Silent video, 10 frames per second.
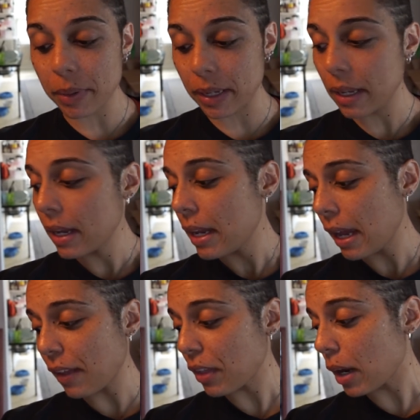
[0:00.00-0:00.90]
but
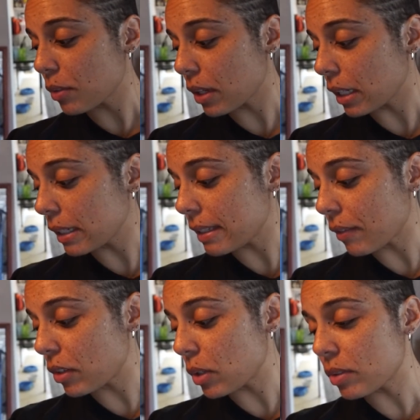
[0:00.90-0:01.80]
I thought I was gonna at least
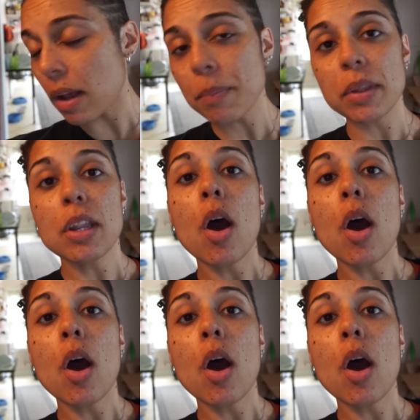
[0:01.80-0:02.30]
have to do something.